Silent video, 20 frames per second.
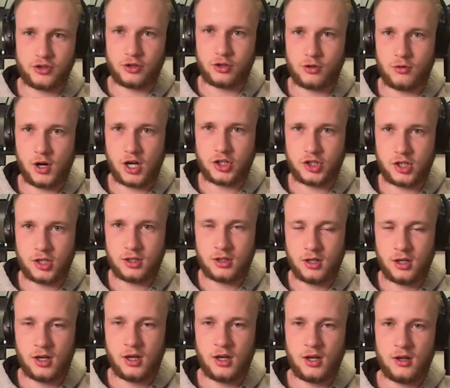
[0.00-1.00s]
question,
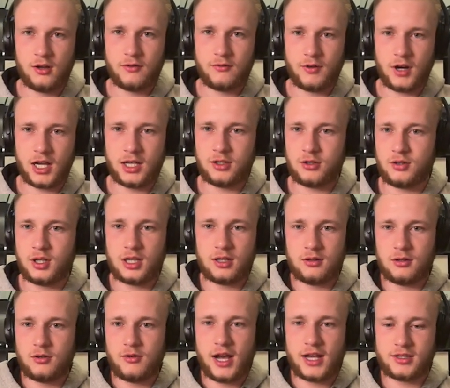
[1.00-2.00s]
right?
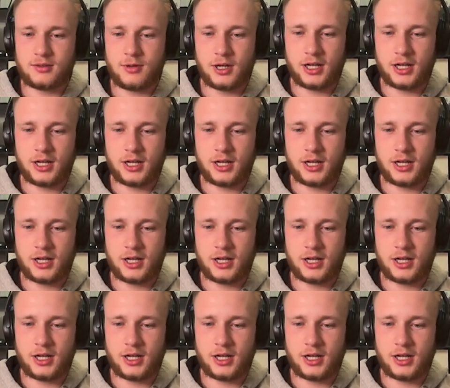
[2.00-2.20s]
You ask about